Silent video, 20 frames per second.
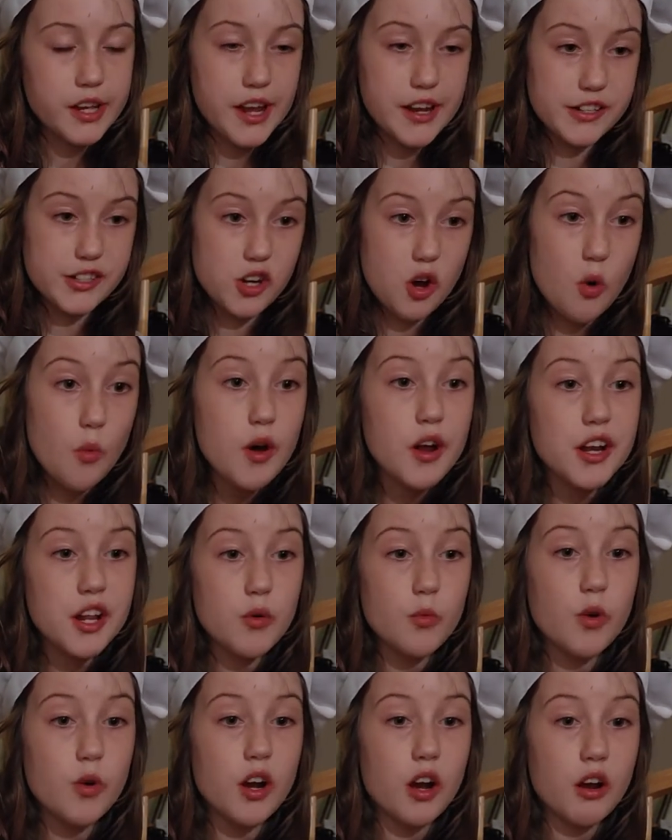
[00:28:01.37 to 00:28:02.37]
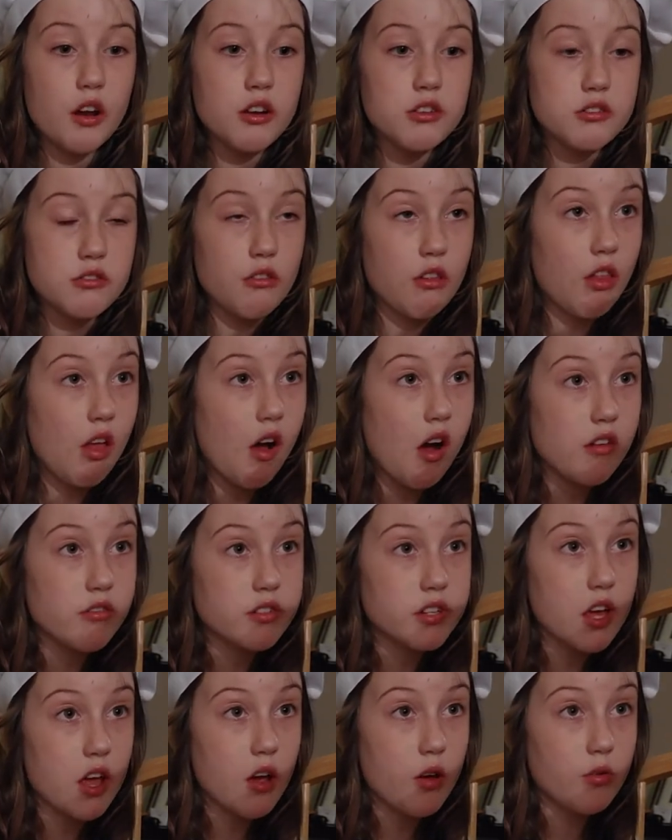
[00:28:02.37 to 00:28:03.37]
didn't go anywhere because of
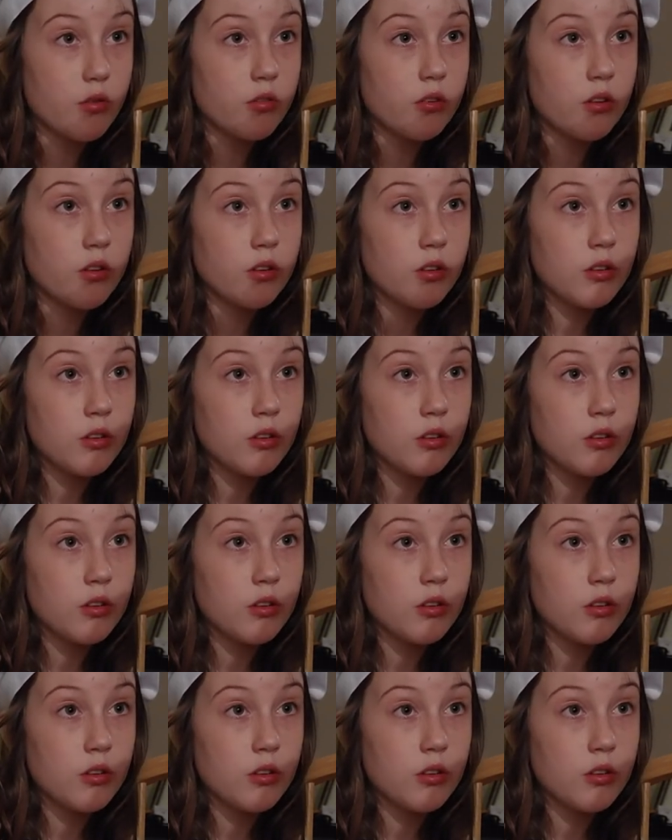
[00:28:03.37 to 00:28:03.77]
the lockdown.